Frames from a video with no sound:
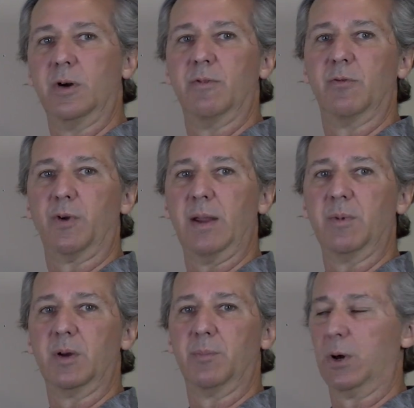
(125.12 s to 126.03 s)
of the frame
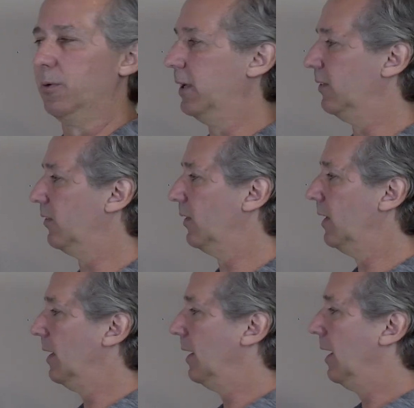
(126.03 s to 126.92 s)
components
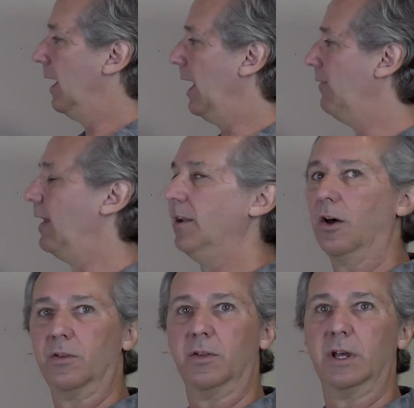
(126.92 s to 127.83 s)
and then
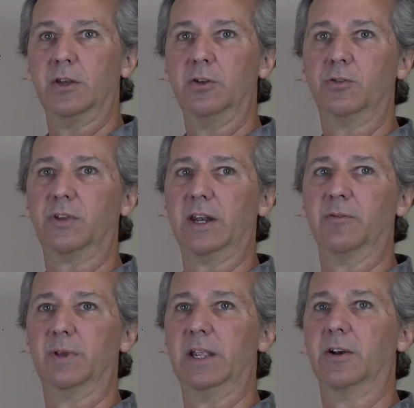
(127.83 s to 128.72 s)
a new set
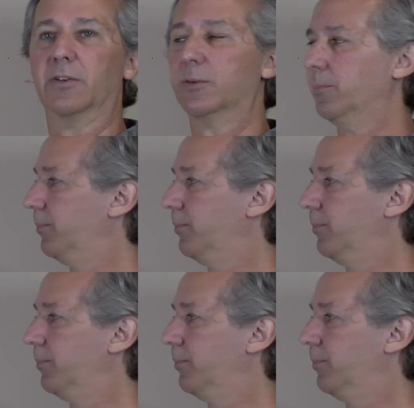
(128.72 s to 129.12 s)
of gears.